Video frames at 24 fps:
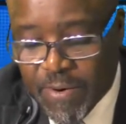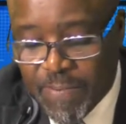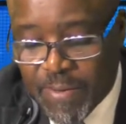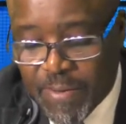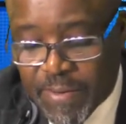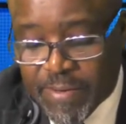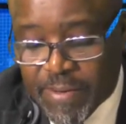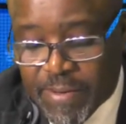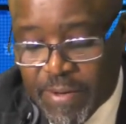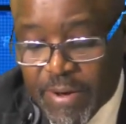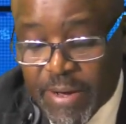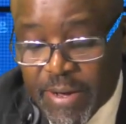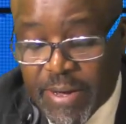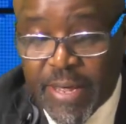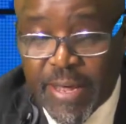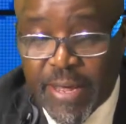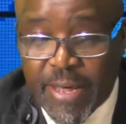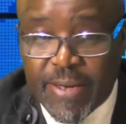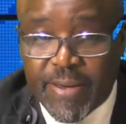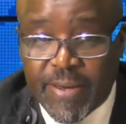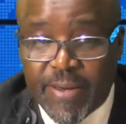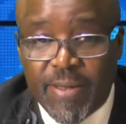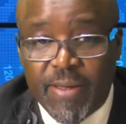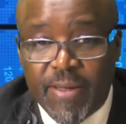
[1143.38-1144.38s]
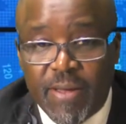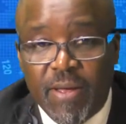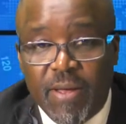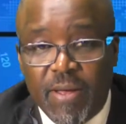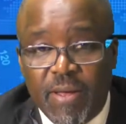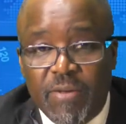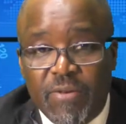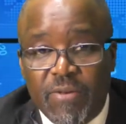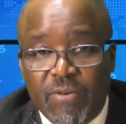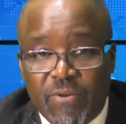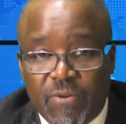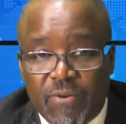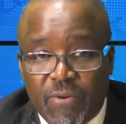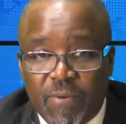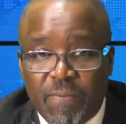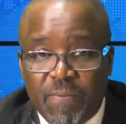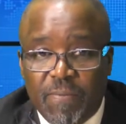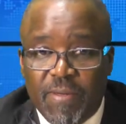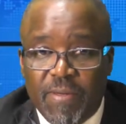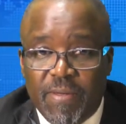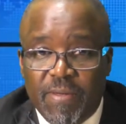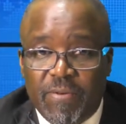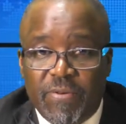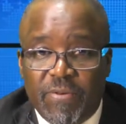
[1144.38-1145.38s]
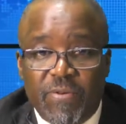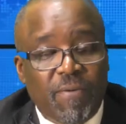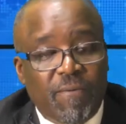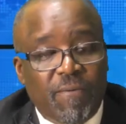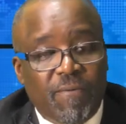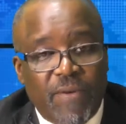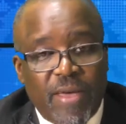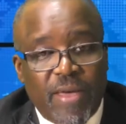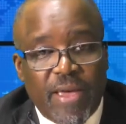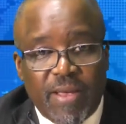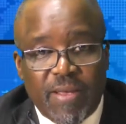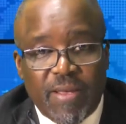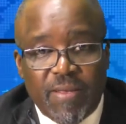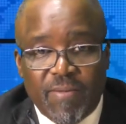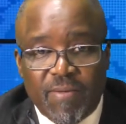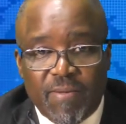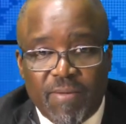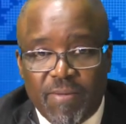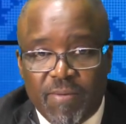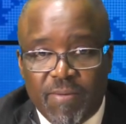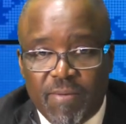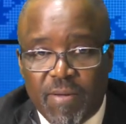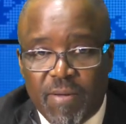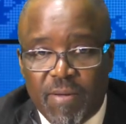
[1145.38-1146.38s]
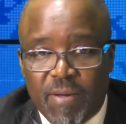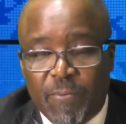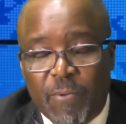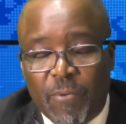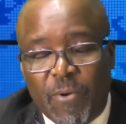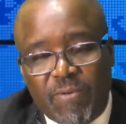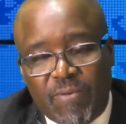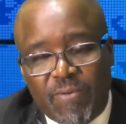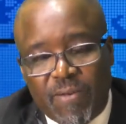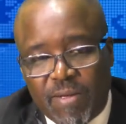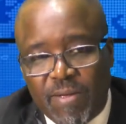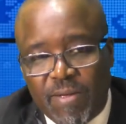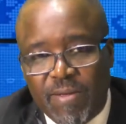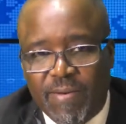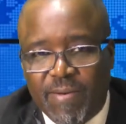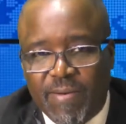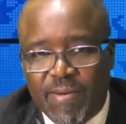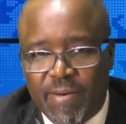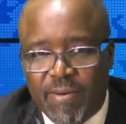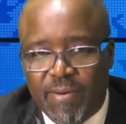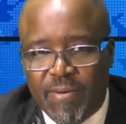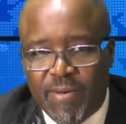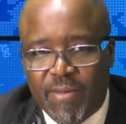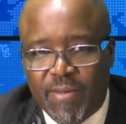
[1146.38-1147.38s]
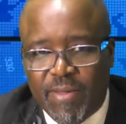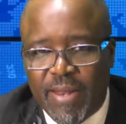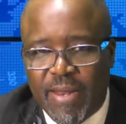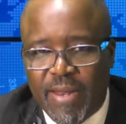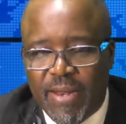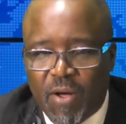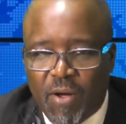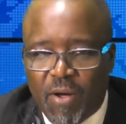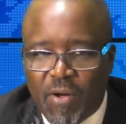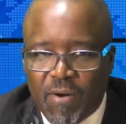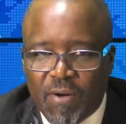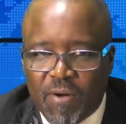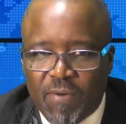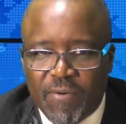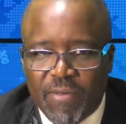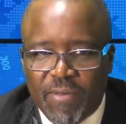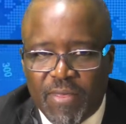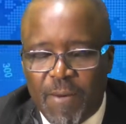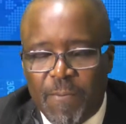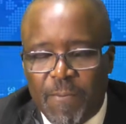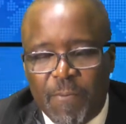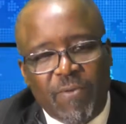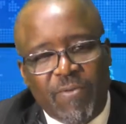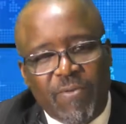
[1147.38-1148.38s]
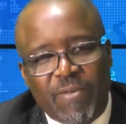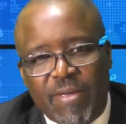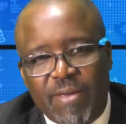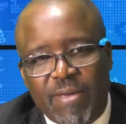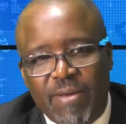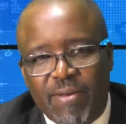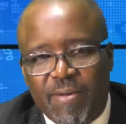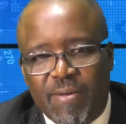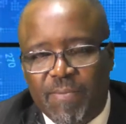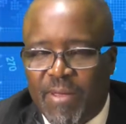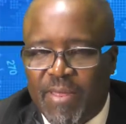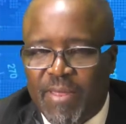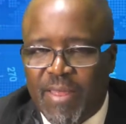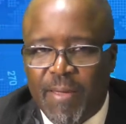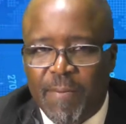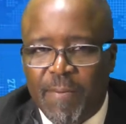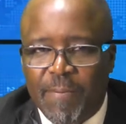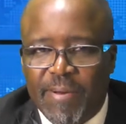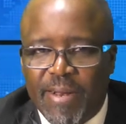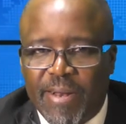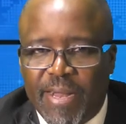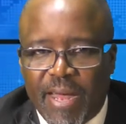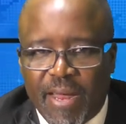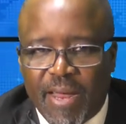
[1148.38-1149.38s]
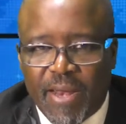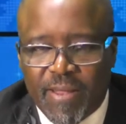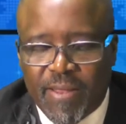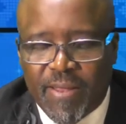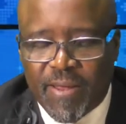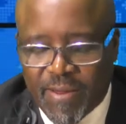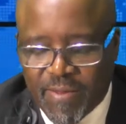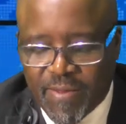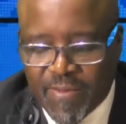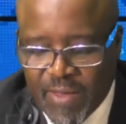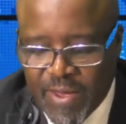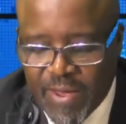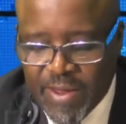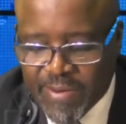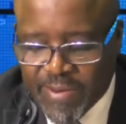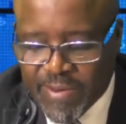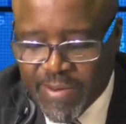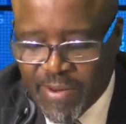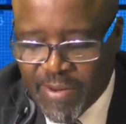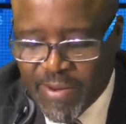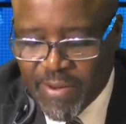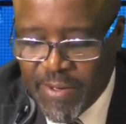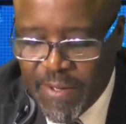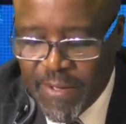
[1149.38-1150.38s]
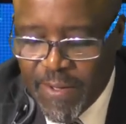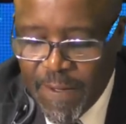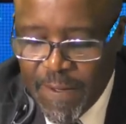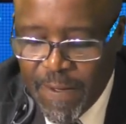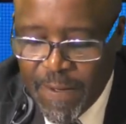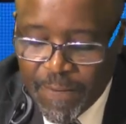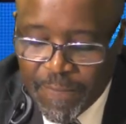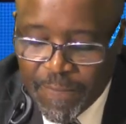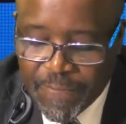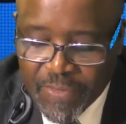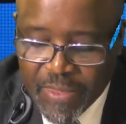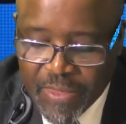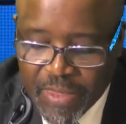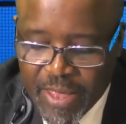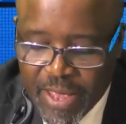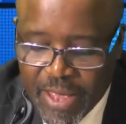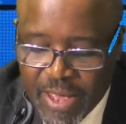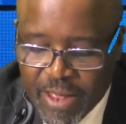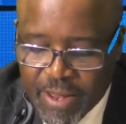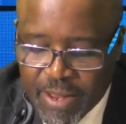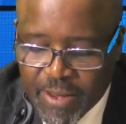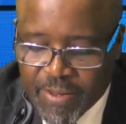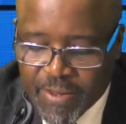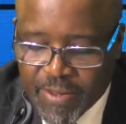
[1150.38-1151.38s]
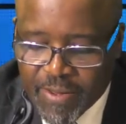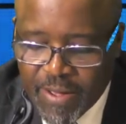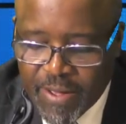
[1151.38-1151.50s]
misconduct should face prosecution. They did not call for their prosecution, but they implied in the decision that